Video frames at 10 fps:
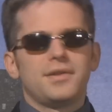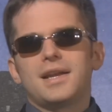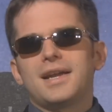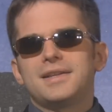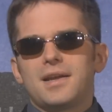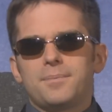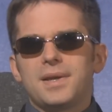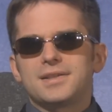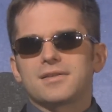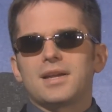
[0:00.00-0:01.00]
And then I
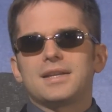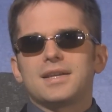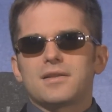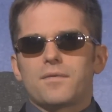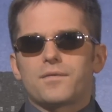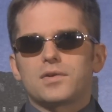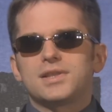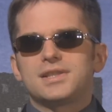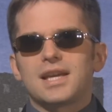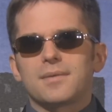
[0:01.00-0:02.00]
take the
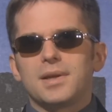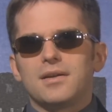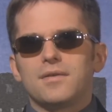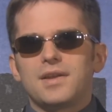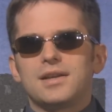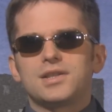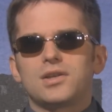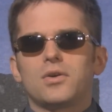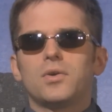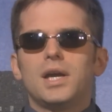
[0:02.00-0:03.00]
first segment of that
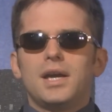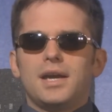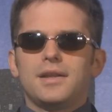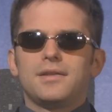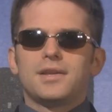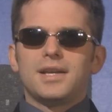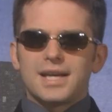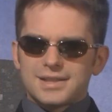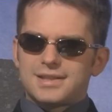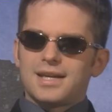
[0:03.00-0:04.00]
show, and the
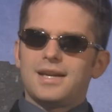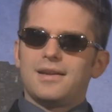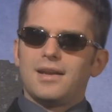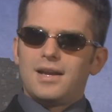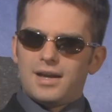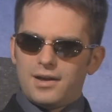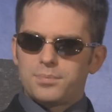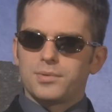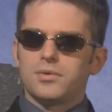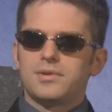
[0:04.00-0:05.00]
next day I
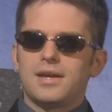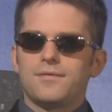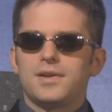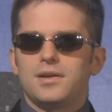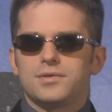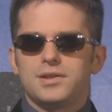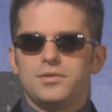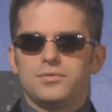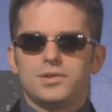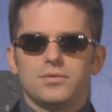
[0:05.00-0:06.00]
upload that video to
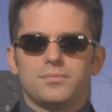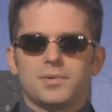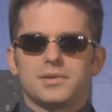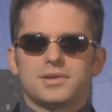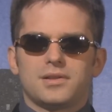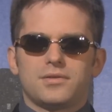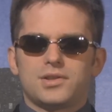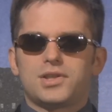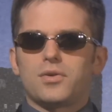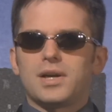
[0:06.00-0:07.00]
YouTube. But
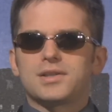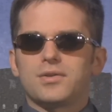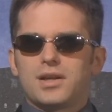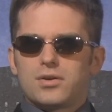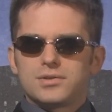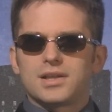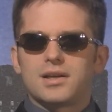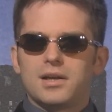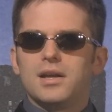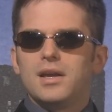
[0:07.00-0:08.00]
the show actually goes
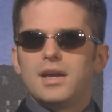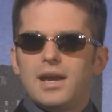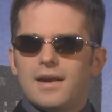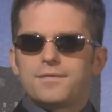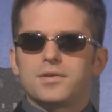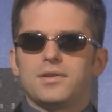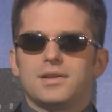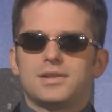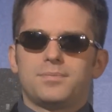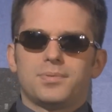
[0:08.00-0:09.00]
on after this.